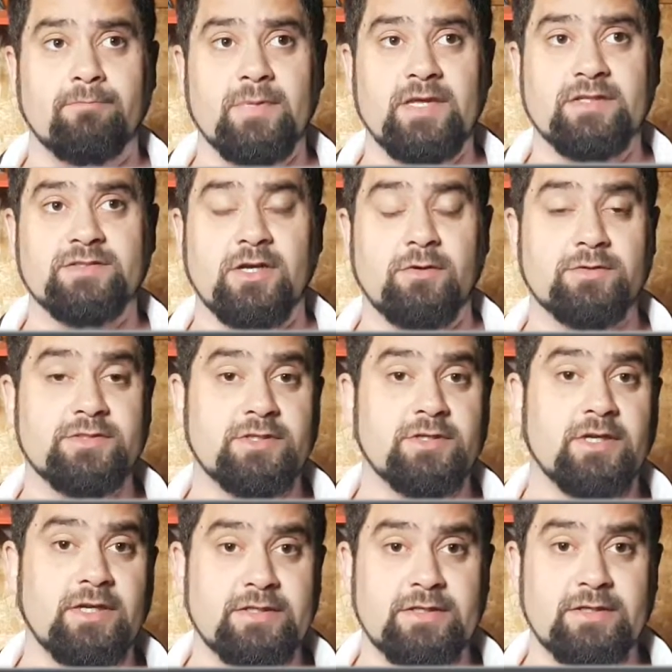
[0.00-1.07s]
It's always a good
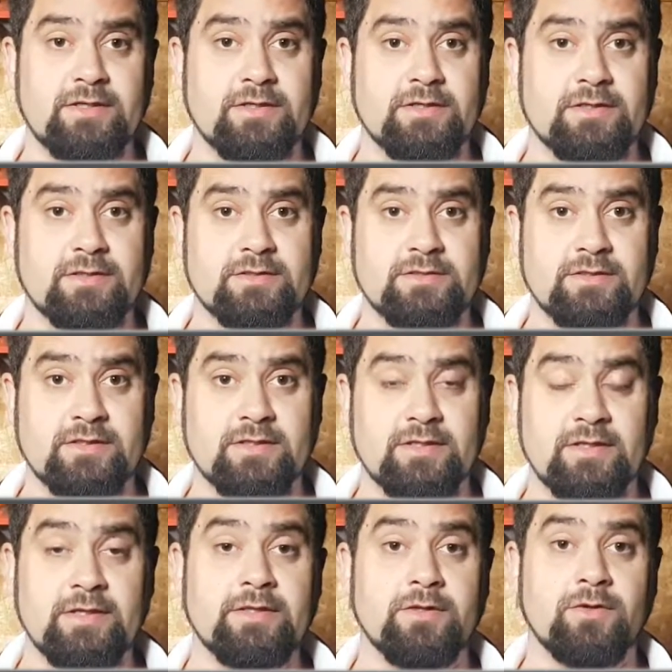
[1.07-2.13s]
idea to
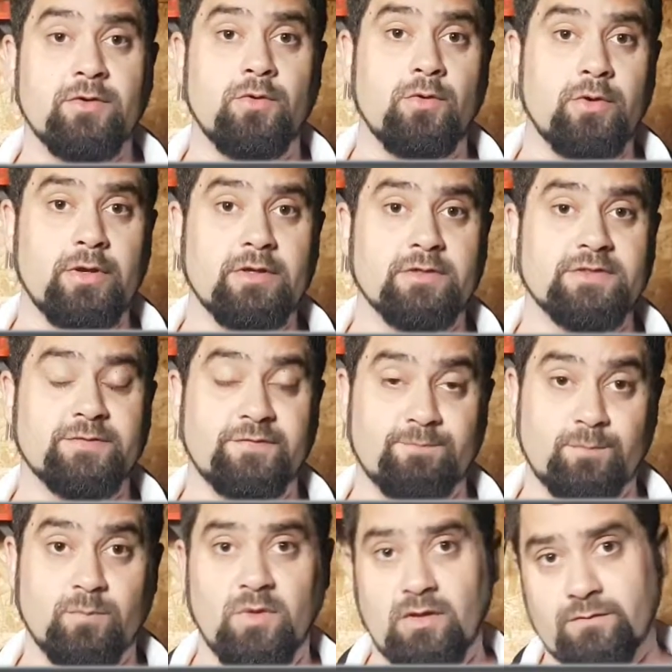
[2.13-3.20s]
clean the coils,
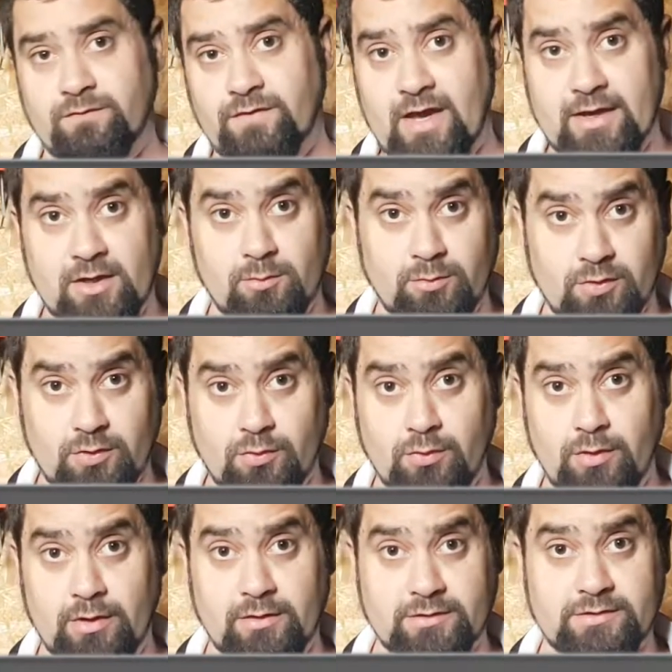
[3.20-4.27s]
vacuum the
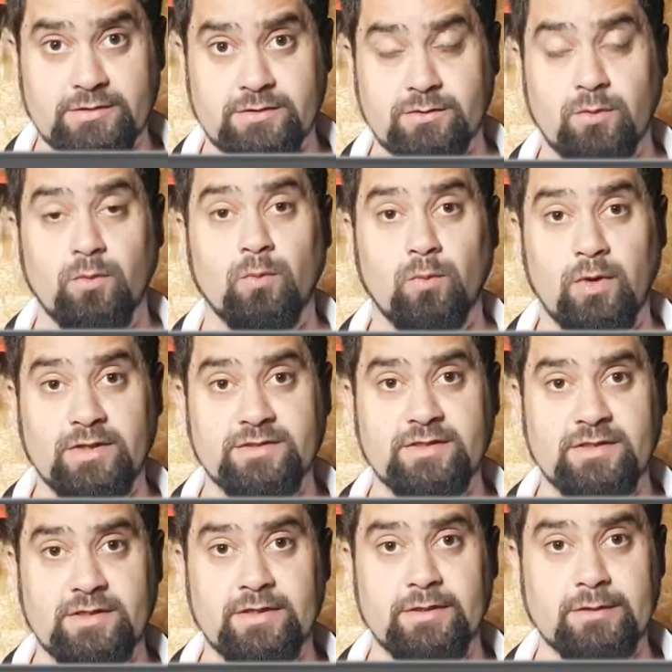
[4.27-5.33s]
coils once a
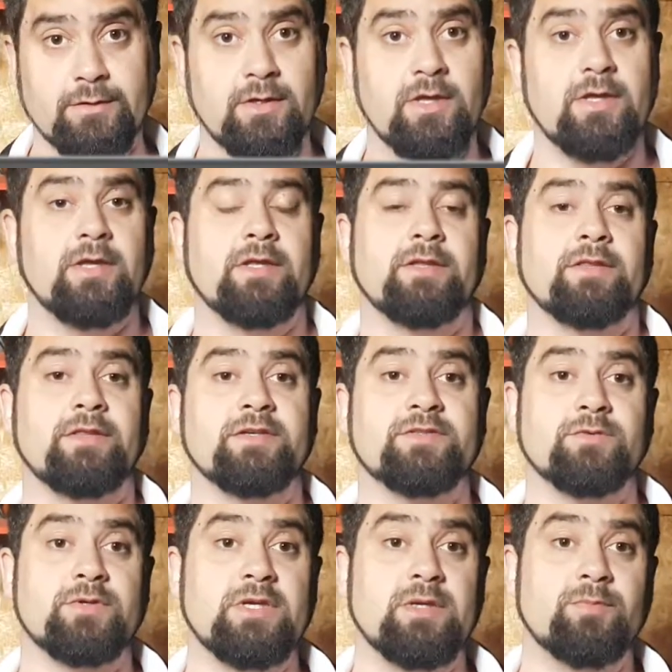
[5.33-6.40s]
year. This
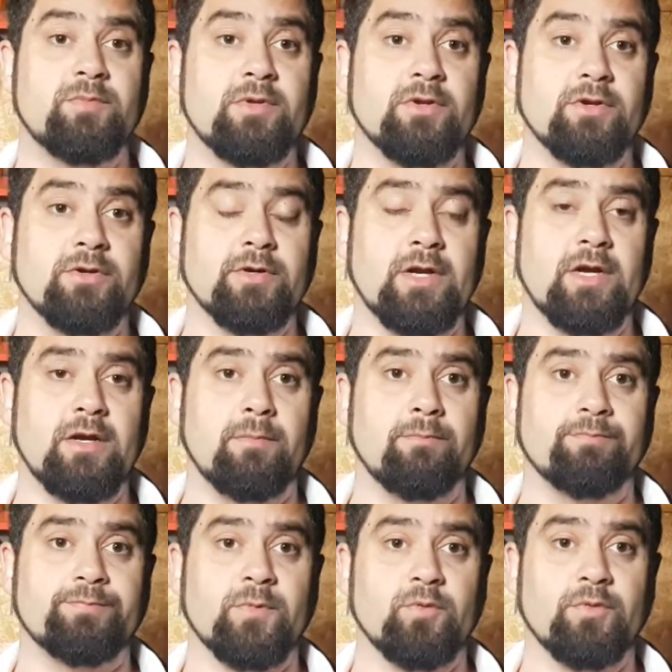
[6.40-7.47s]
will keep your
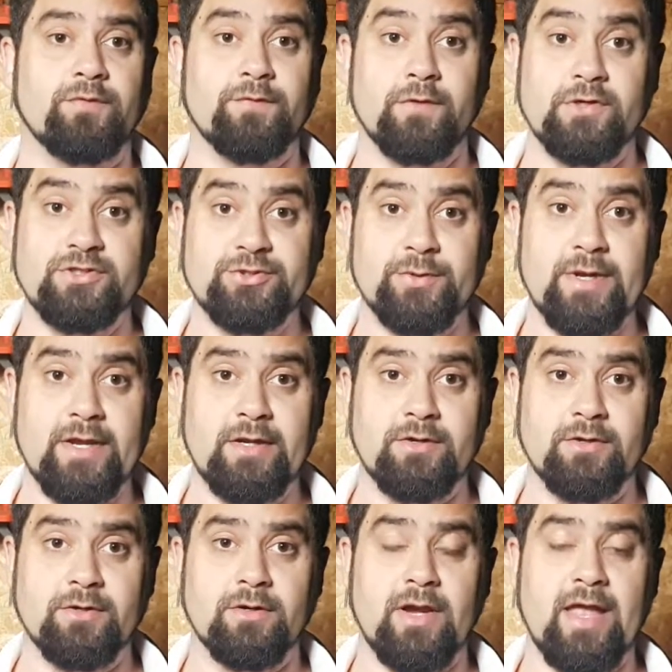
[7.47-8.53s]

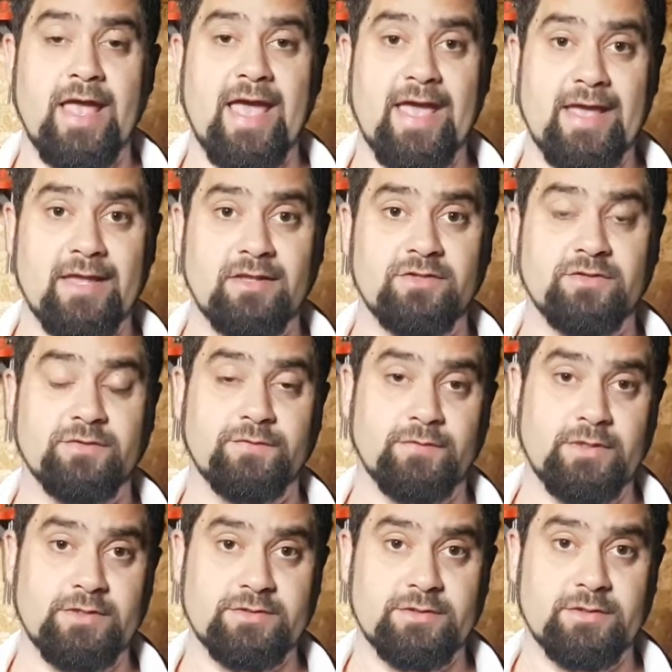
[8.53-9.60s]
refrigerator and your
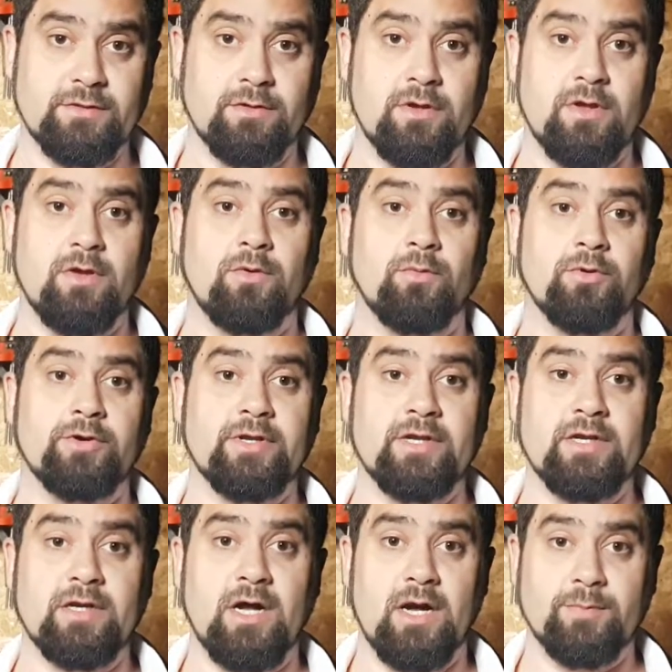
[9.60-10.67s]
freezer
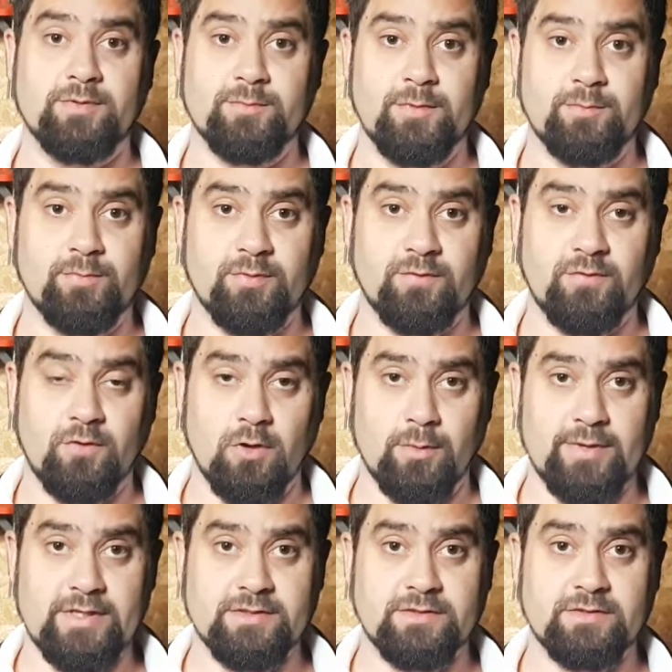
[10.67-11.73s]
working at optimum
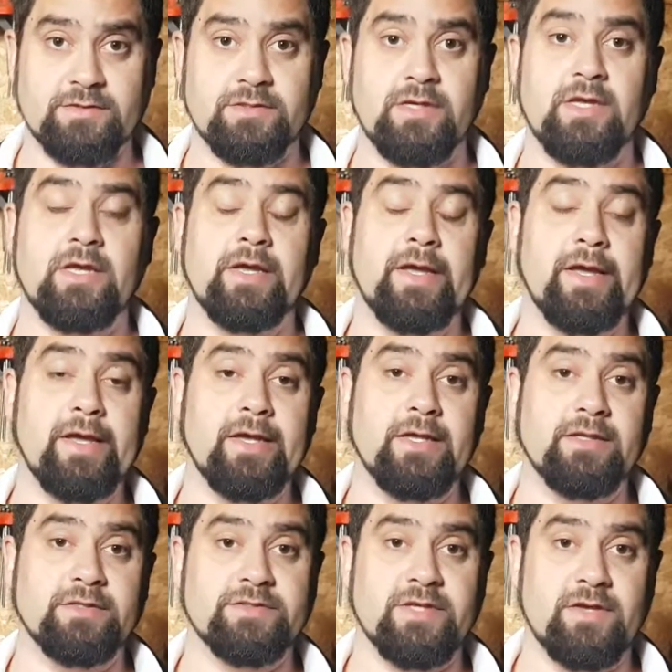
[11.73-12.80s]
performance
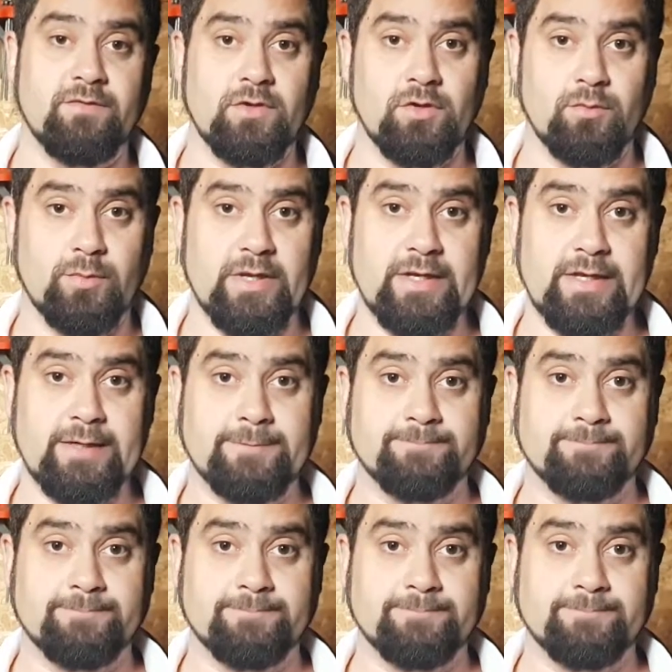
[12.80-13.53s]
and saving you money.